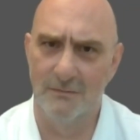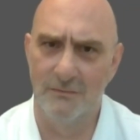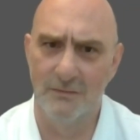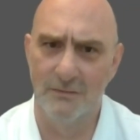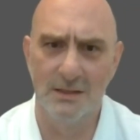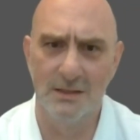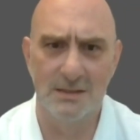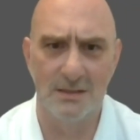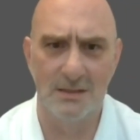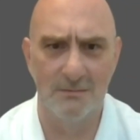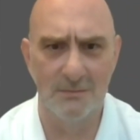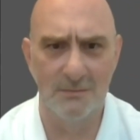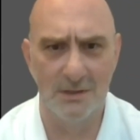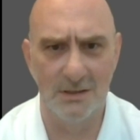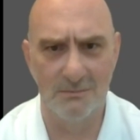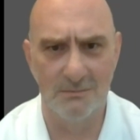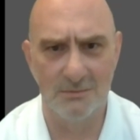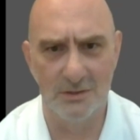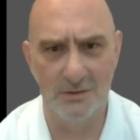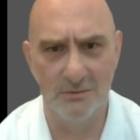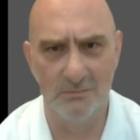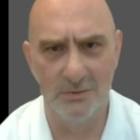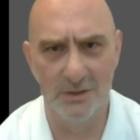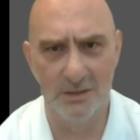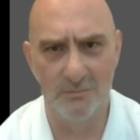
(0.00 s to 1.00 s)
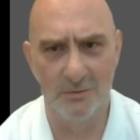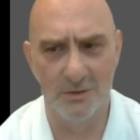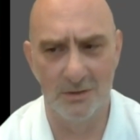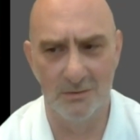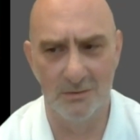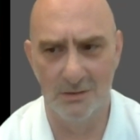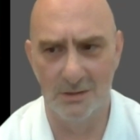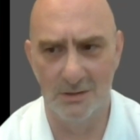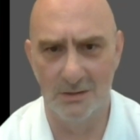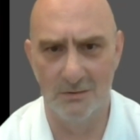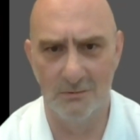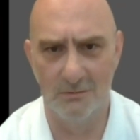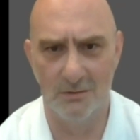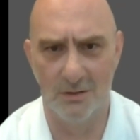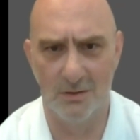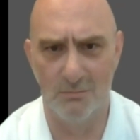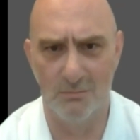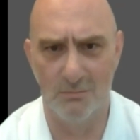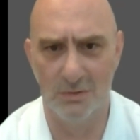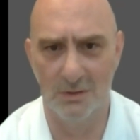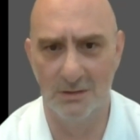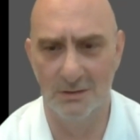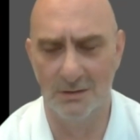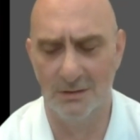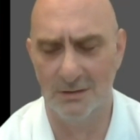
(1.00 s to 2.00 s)
I think sometimes you people were too
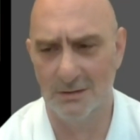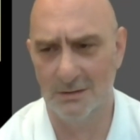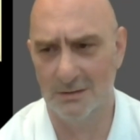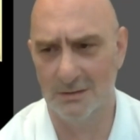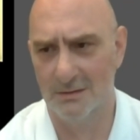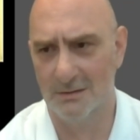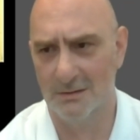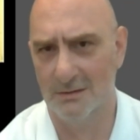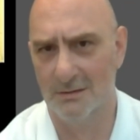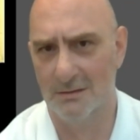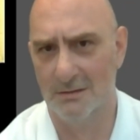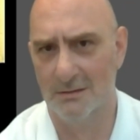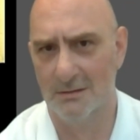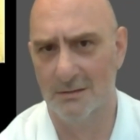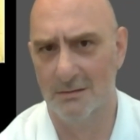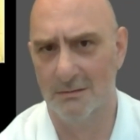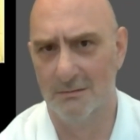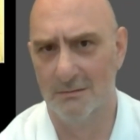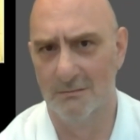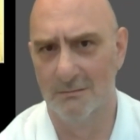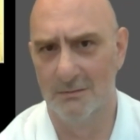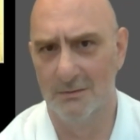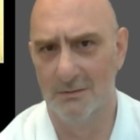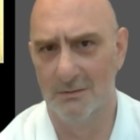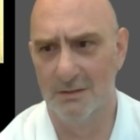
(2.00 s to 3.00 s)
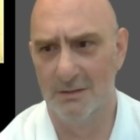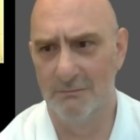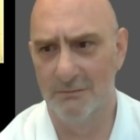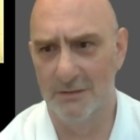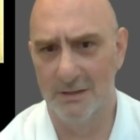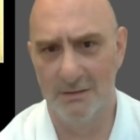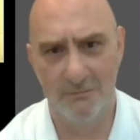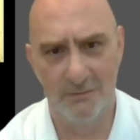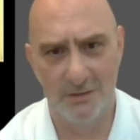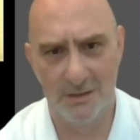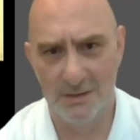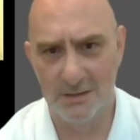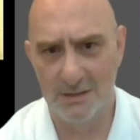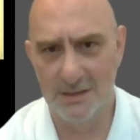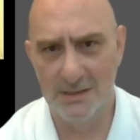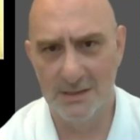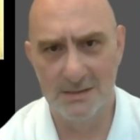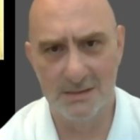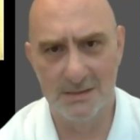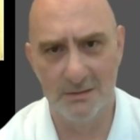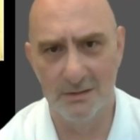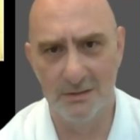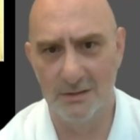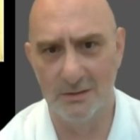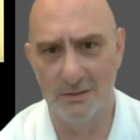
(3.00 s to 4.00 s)
humble. You have every
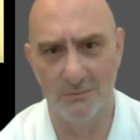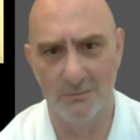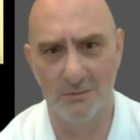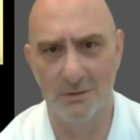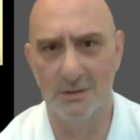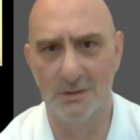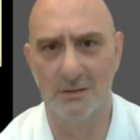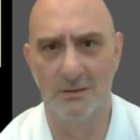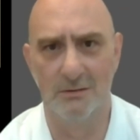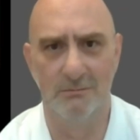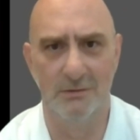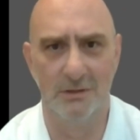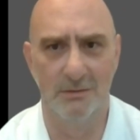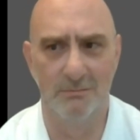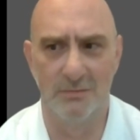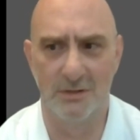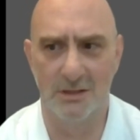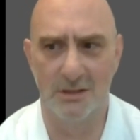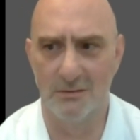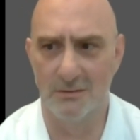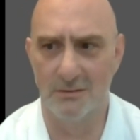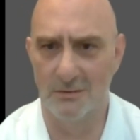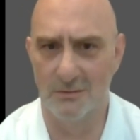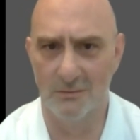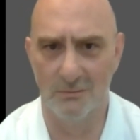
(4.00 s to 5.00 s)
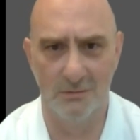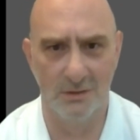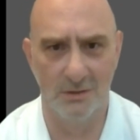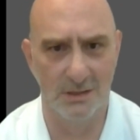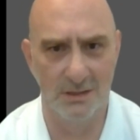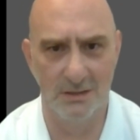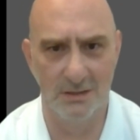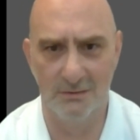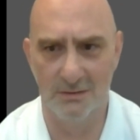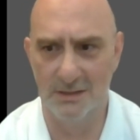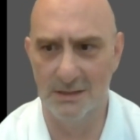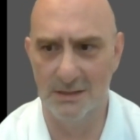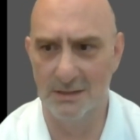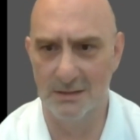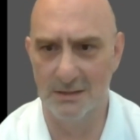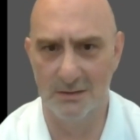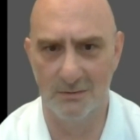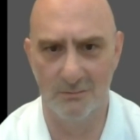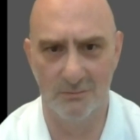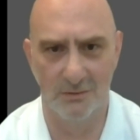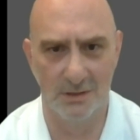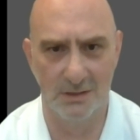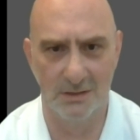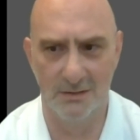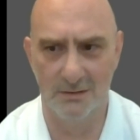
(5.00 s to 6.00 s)
reason in the world to be proud of what you
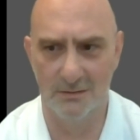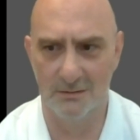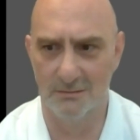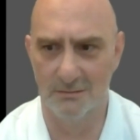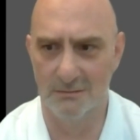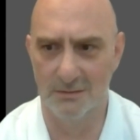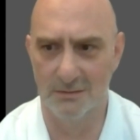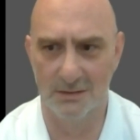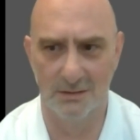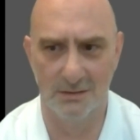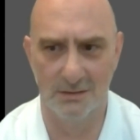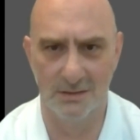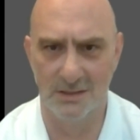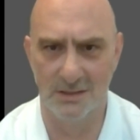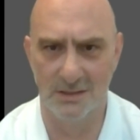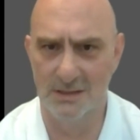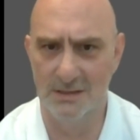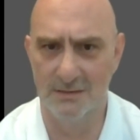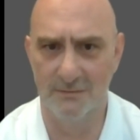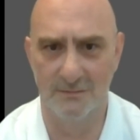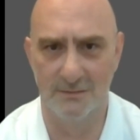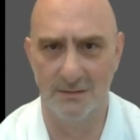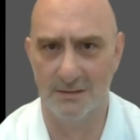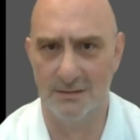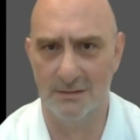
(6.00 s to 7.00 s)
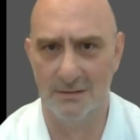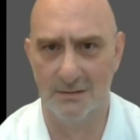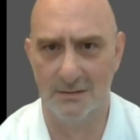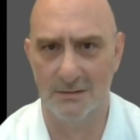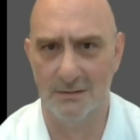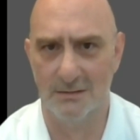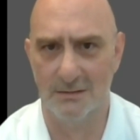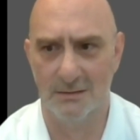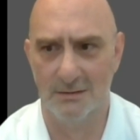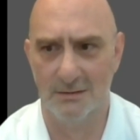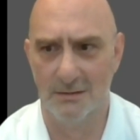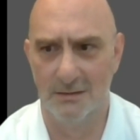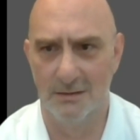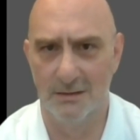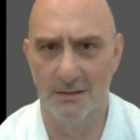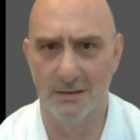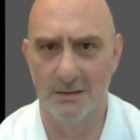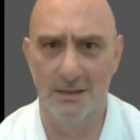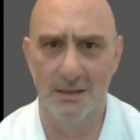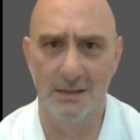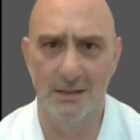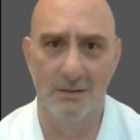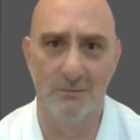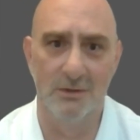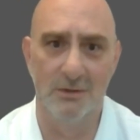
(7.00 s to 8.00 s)
did and what you achieved.
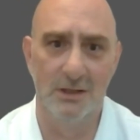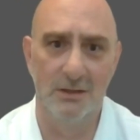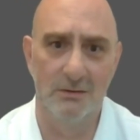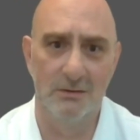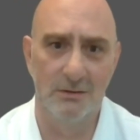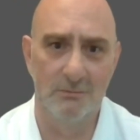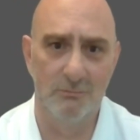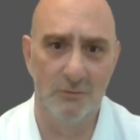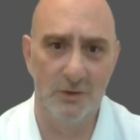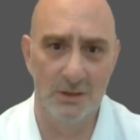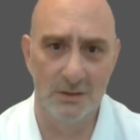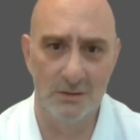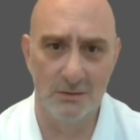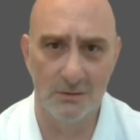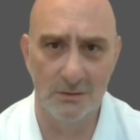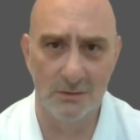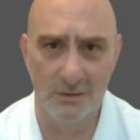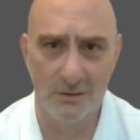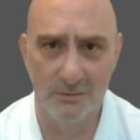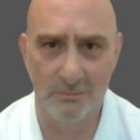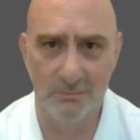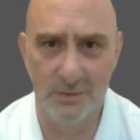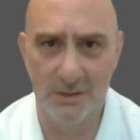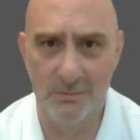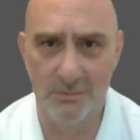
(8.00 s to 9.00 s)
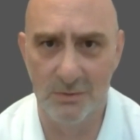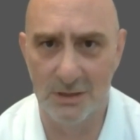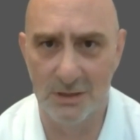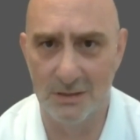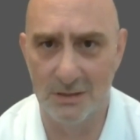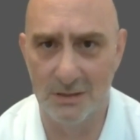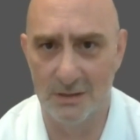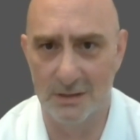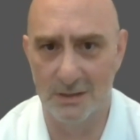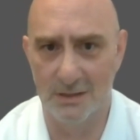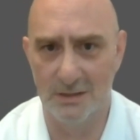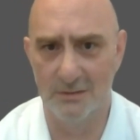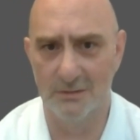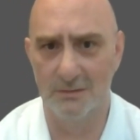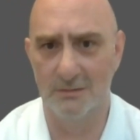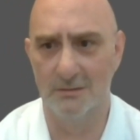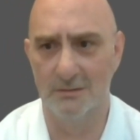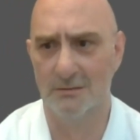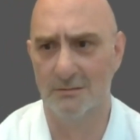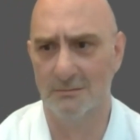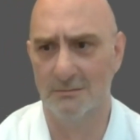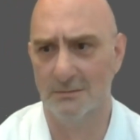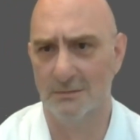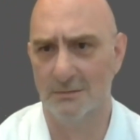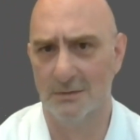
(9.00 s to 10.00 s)
And yet when we talk to people like
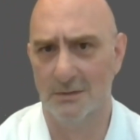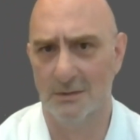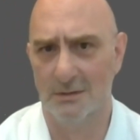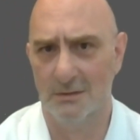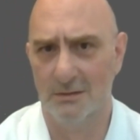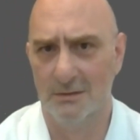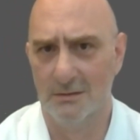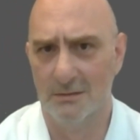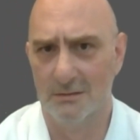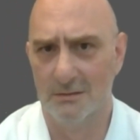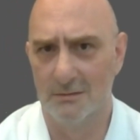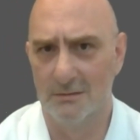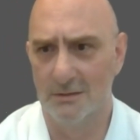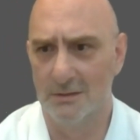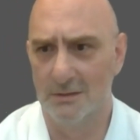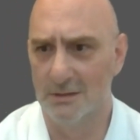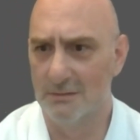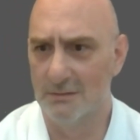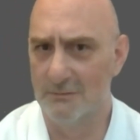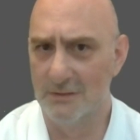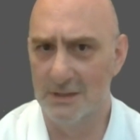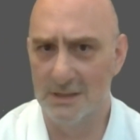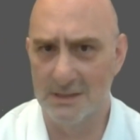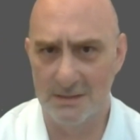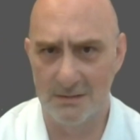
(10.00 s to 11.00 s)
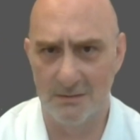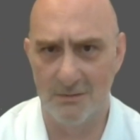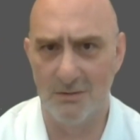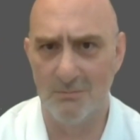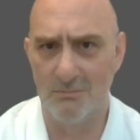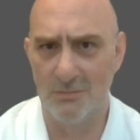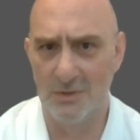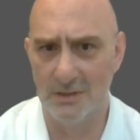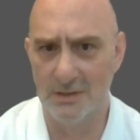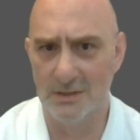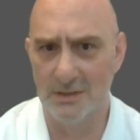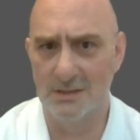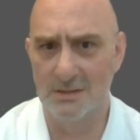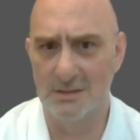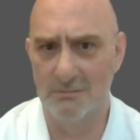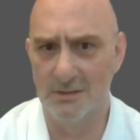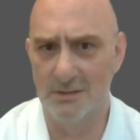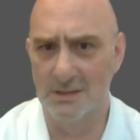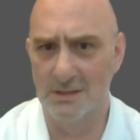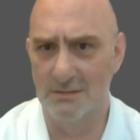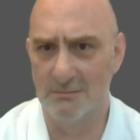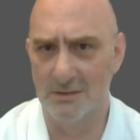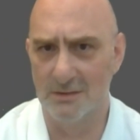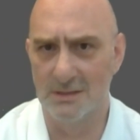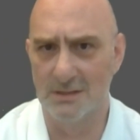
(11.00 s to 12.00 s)
you, there's a humbleness
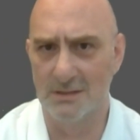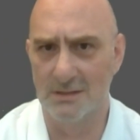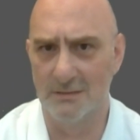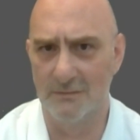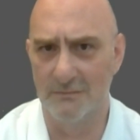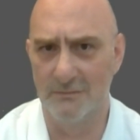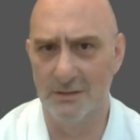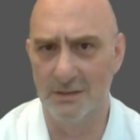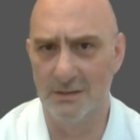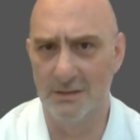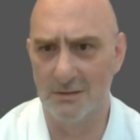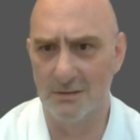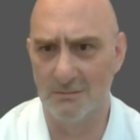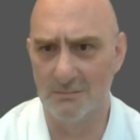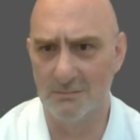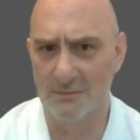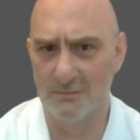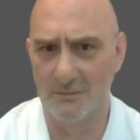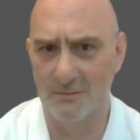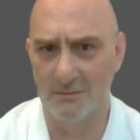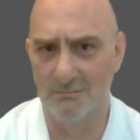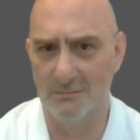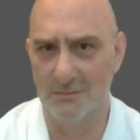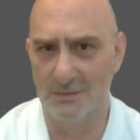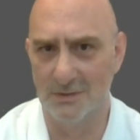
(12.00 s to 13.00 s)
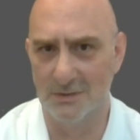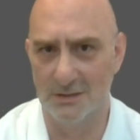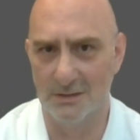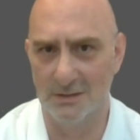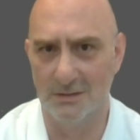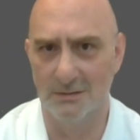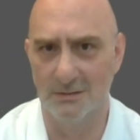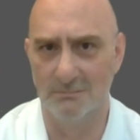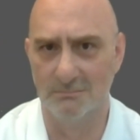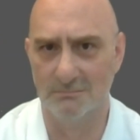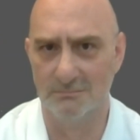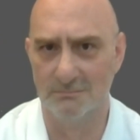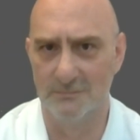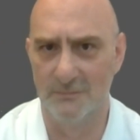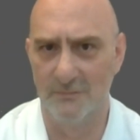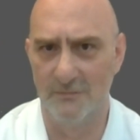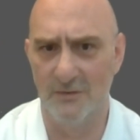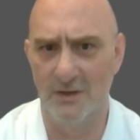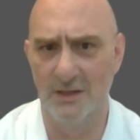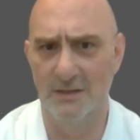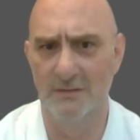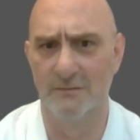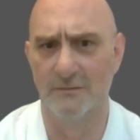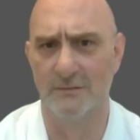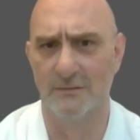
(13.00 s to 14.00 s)
which I think comes from
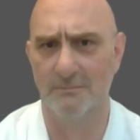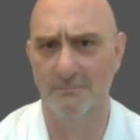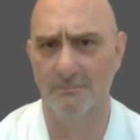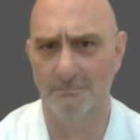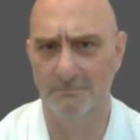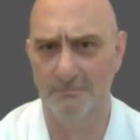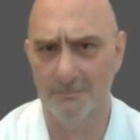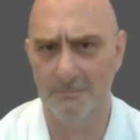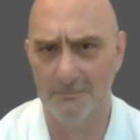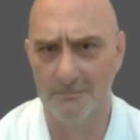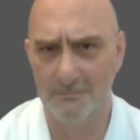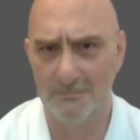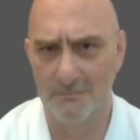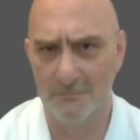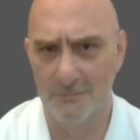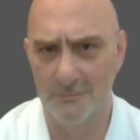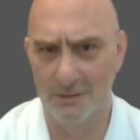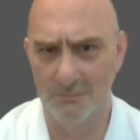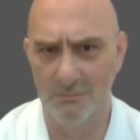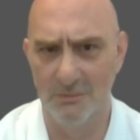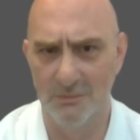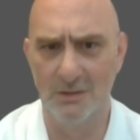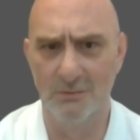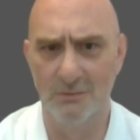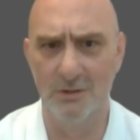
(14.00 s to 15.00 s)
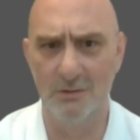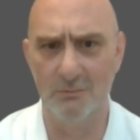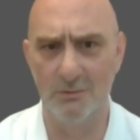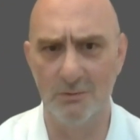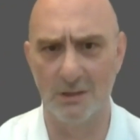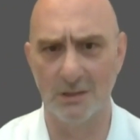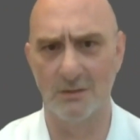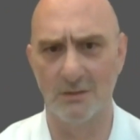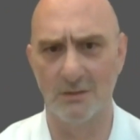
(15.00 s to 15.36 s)
faith. But we